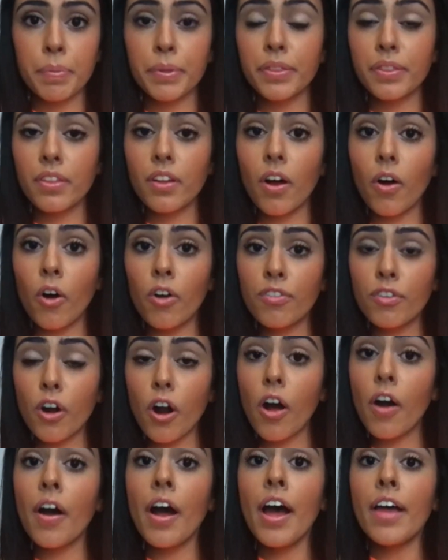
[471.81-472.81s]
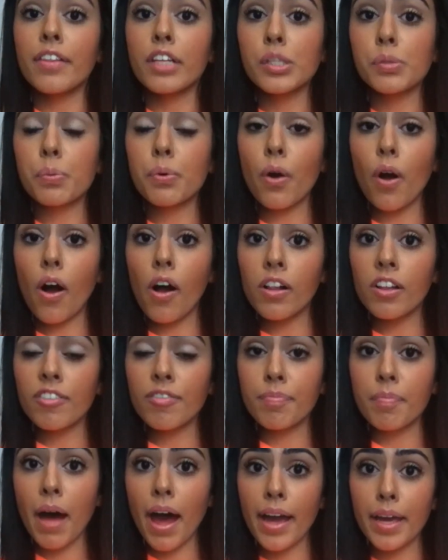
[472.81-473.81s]
But overall, these were all
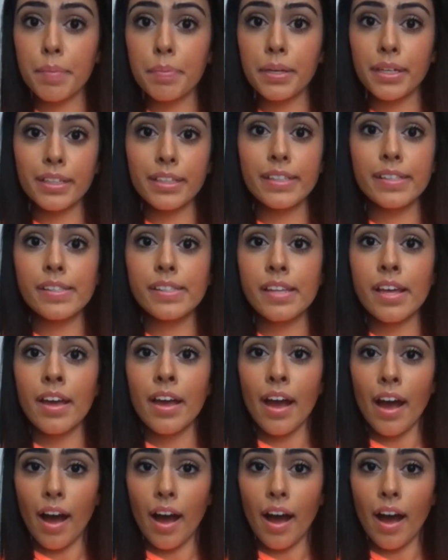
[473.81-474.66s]
of my opinions.